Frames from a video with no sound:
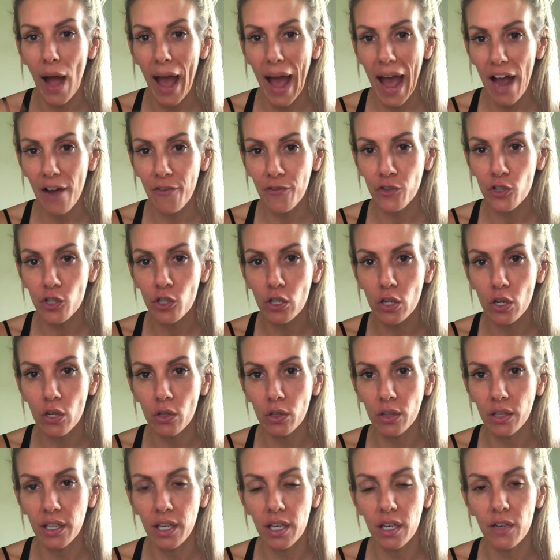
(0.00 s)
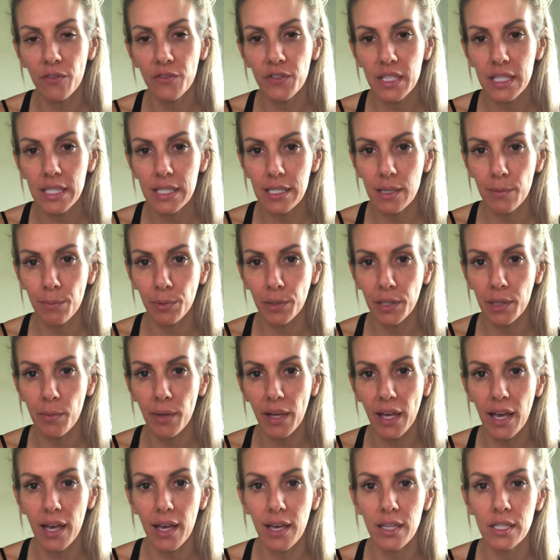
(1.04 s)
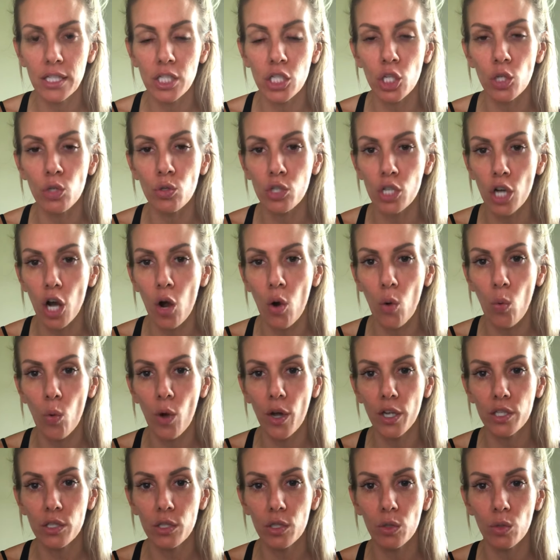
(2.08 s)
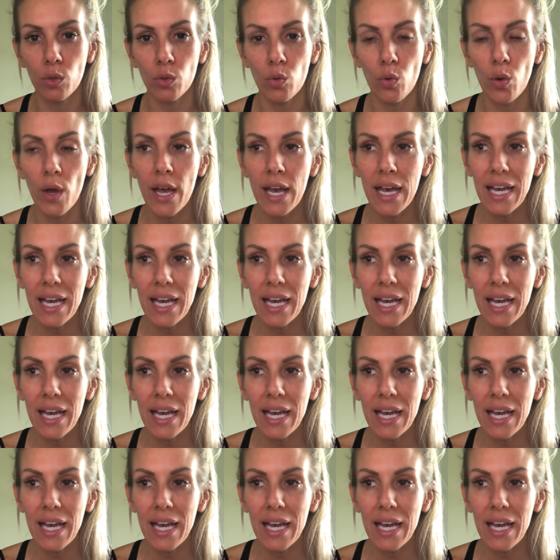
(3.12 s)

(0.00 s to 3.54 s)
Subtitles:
after your lift simply because you don't want to